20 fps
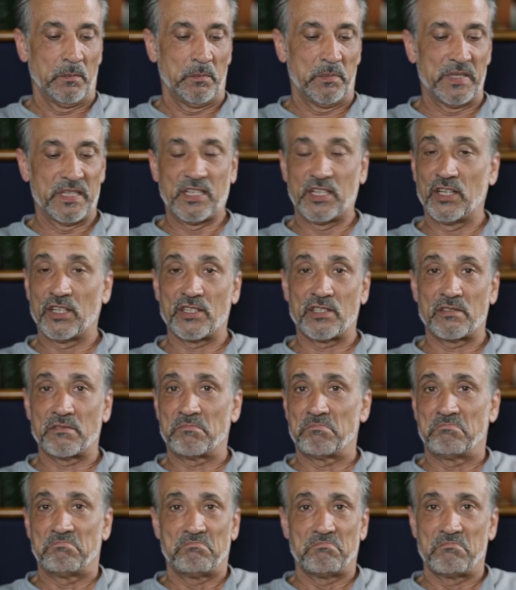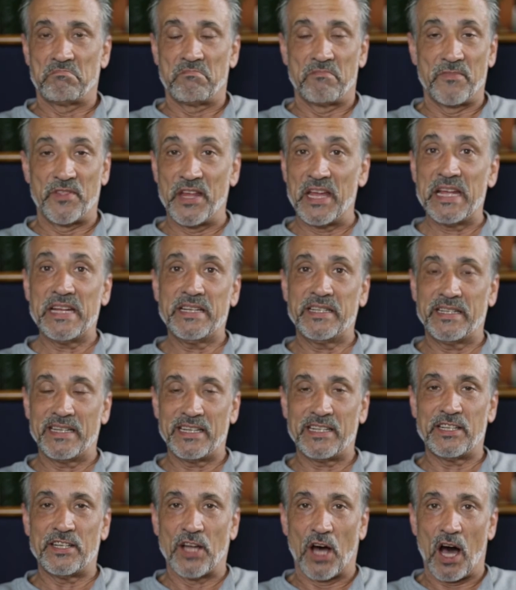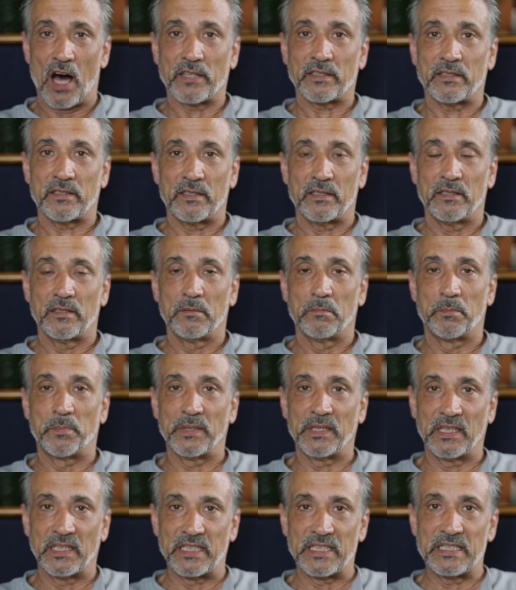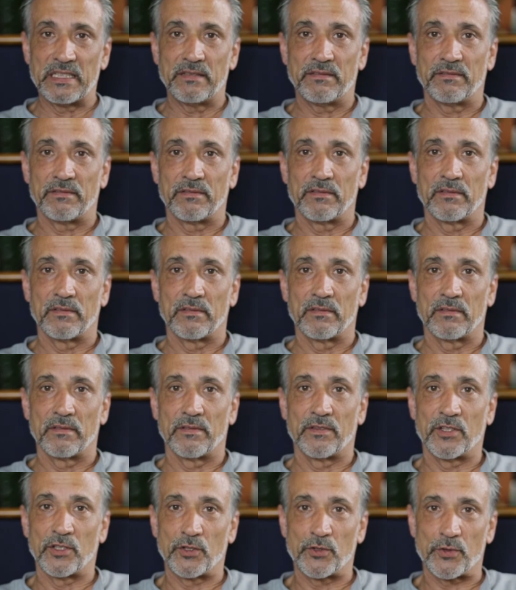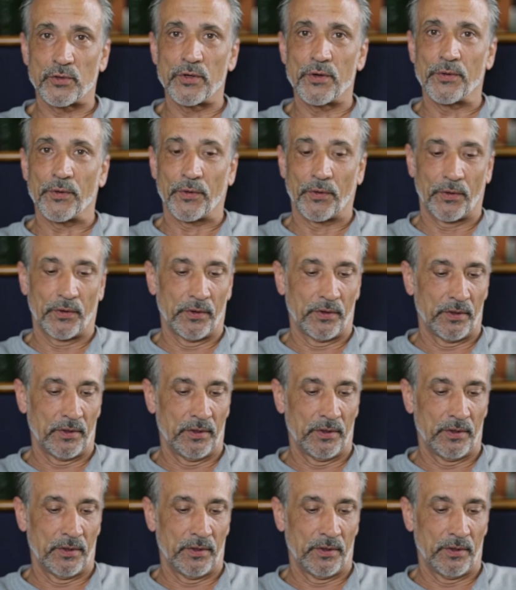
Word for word: because they did not believe the truth,